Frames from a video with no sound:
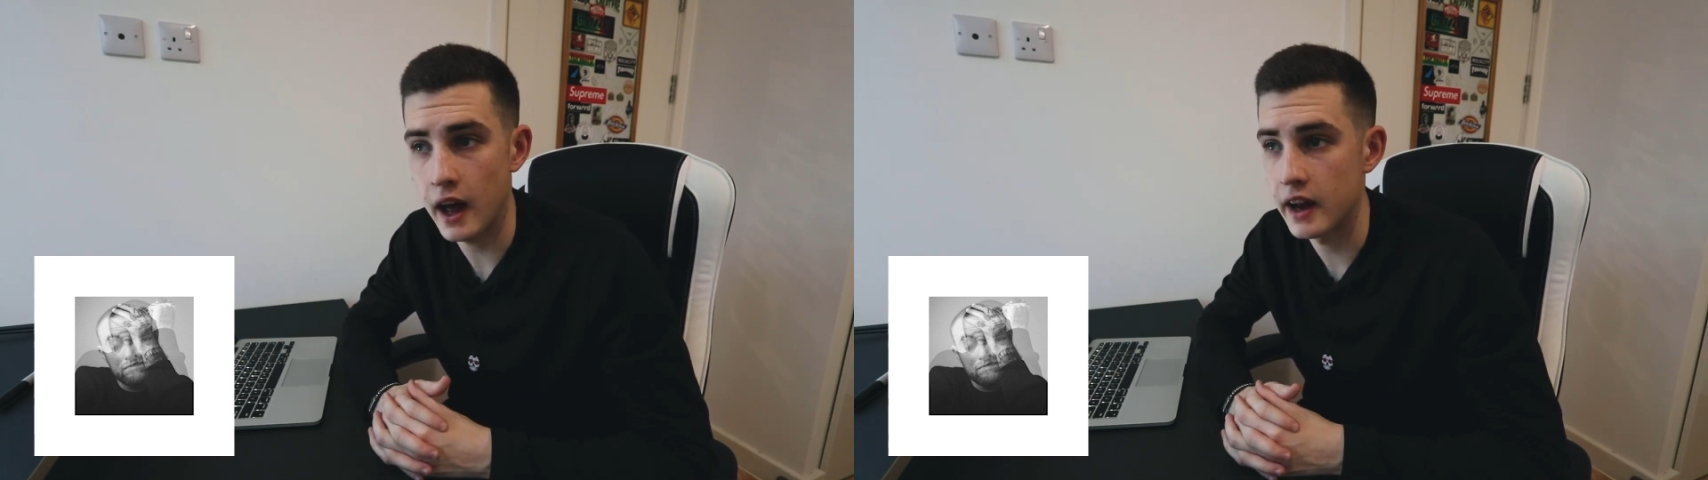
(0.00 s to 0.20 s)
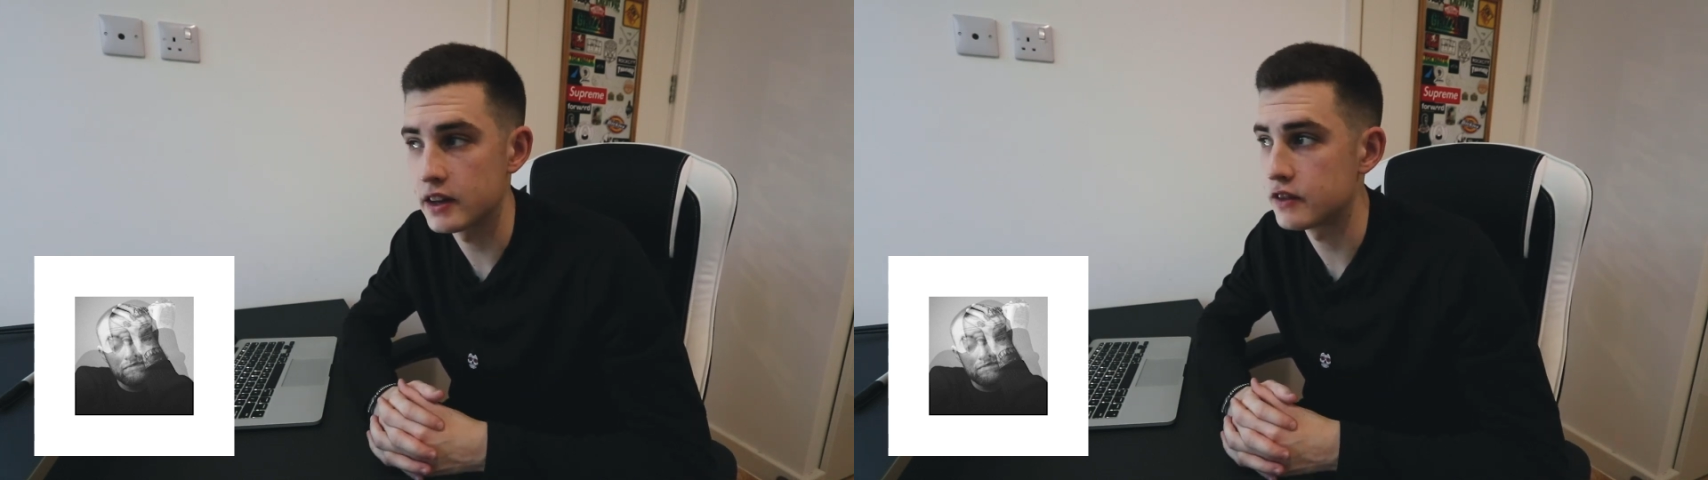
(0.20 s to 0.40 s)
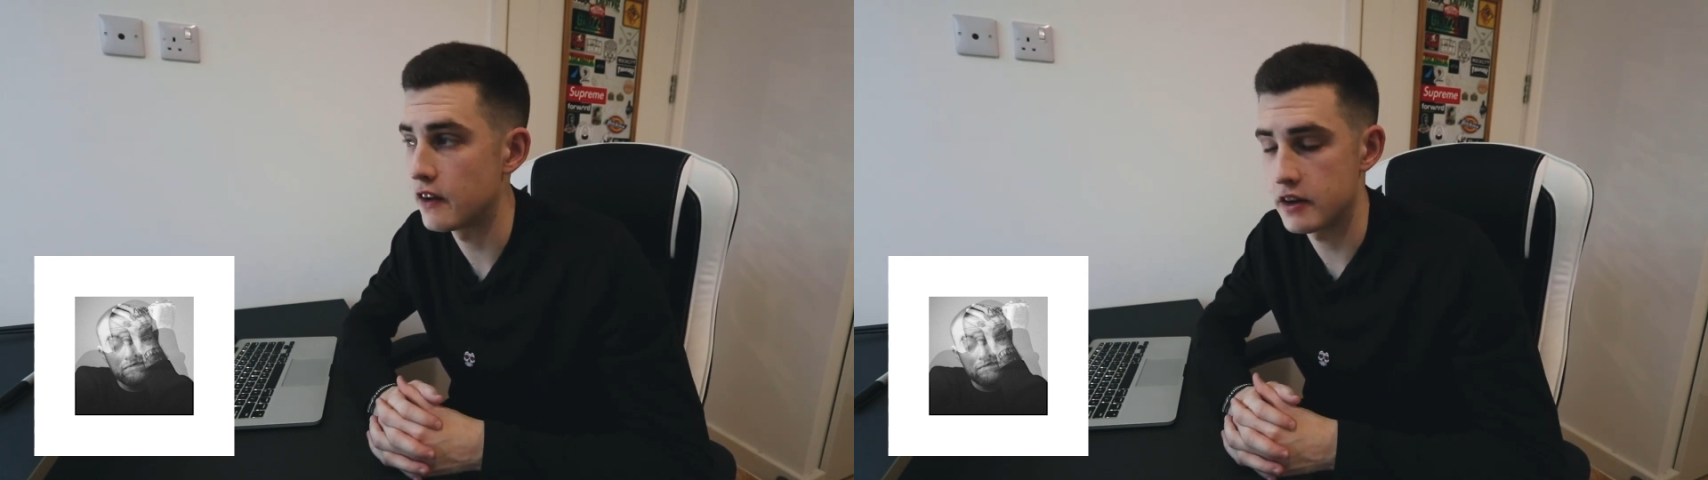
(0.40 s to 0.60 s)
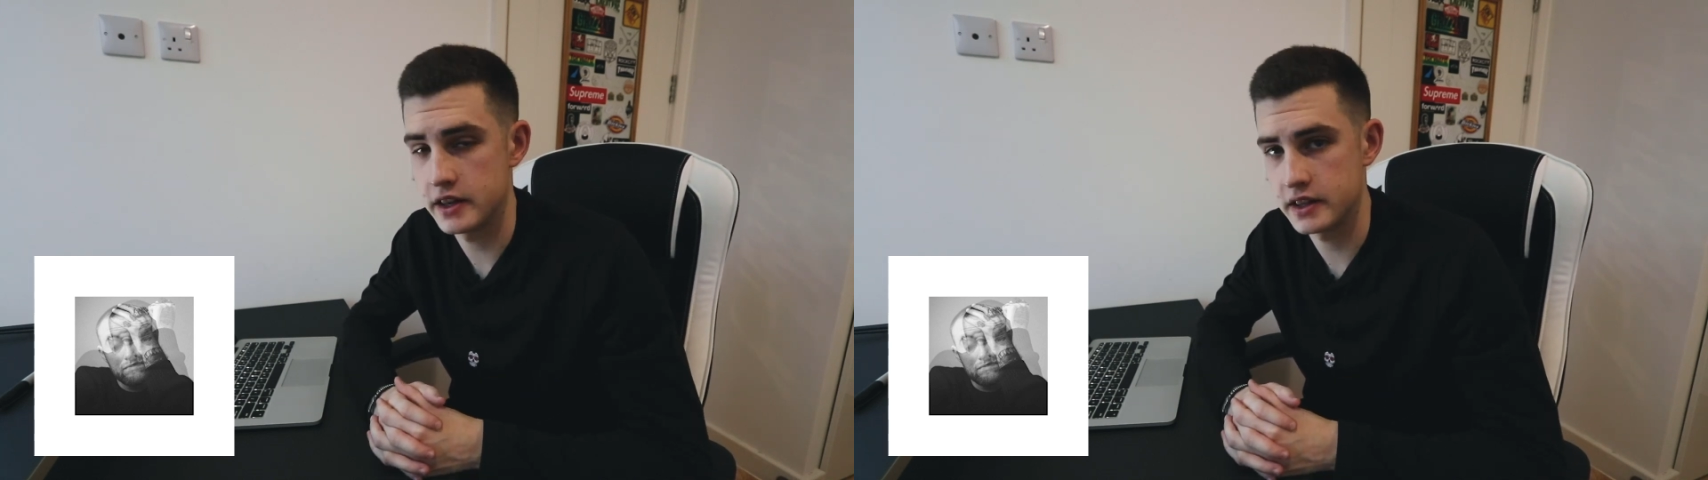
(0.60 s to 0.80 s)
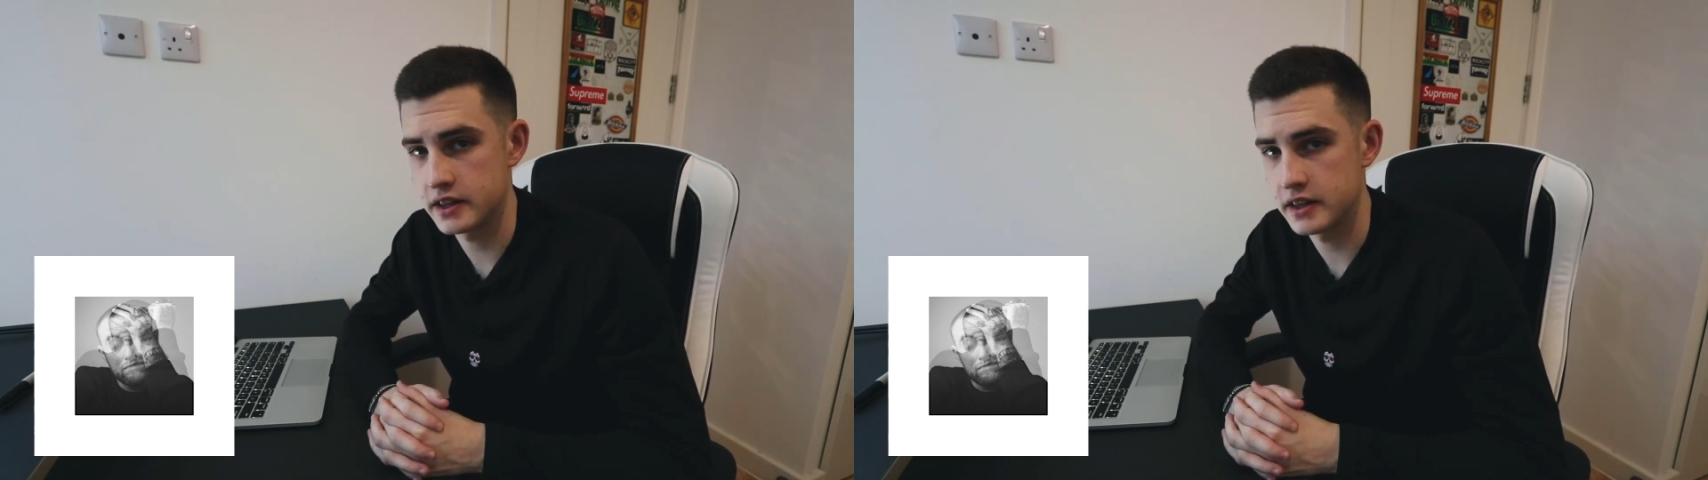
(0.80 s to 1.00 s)
and it's very
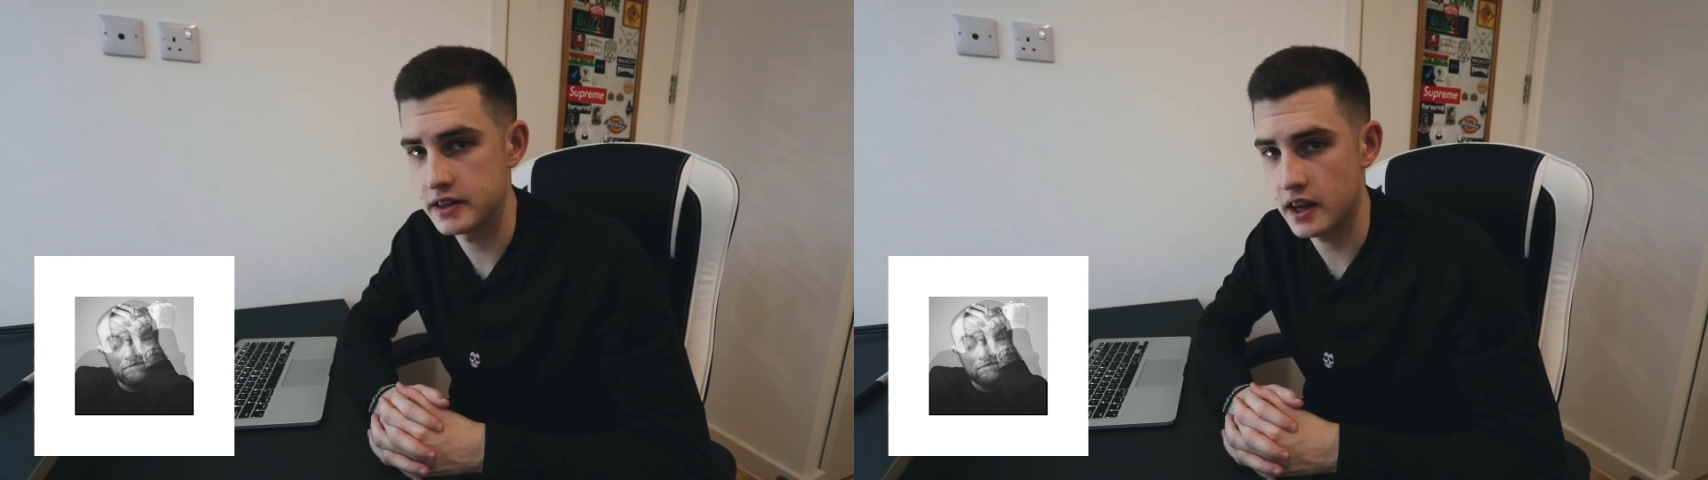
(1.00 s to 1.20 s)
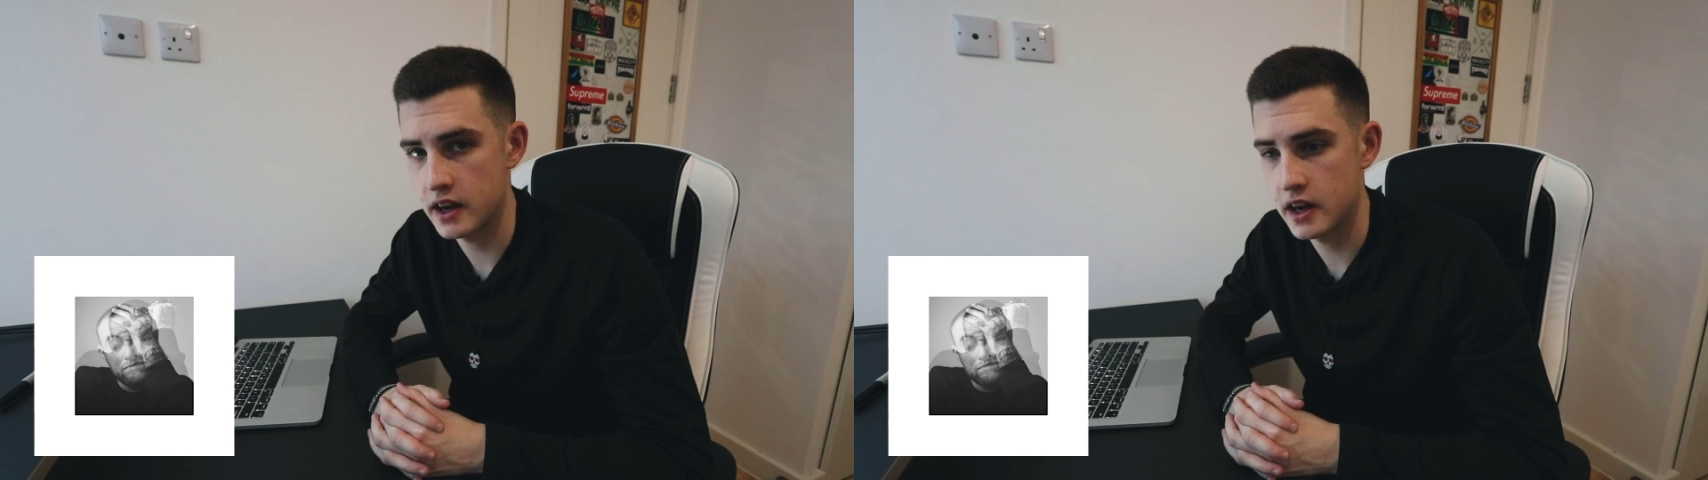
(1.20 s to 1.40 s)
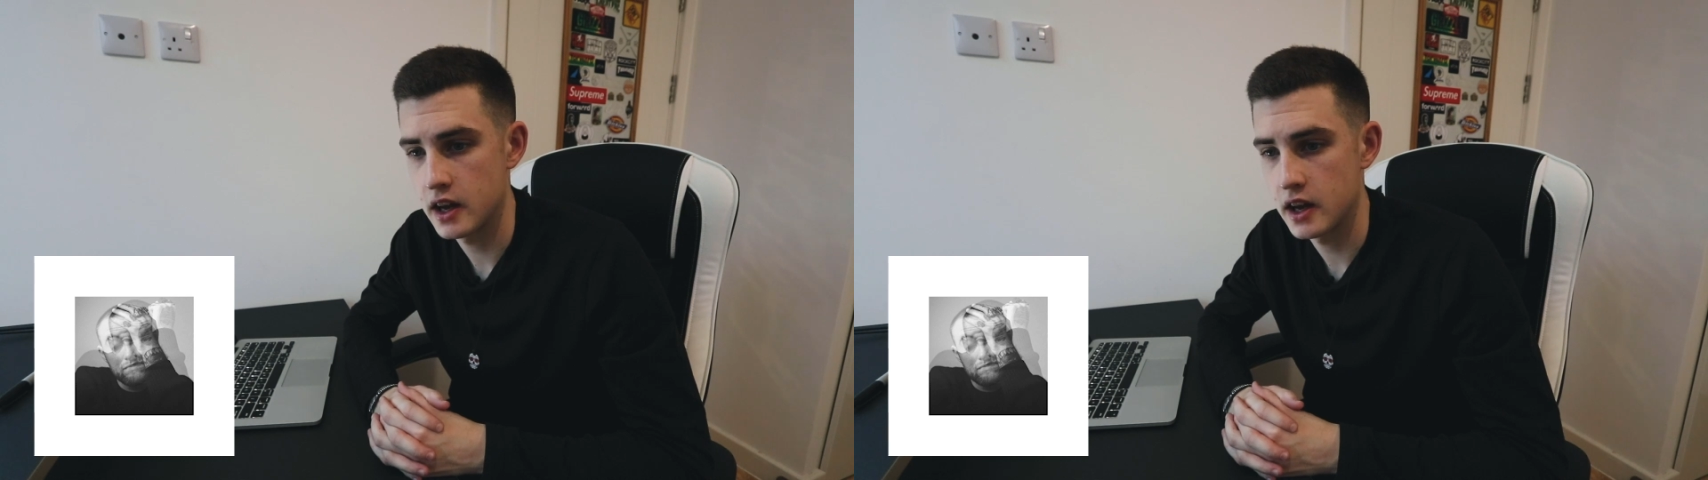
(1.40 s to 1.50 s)
easy to design.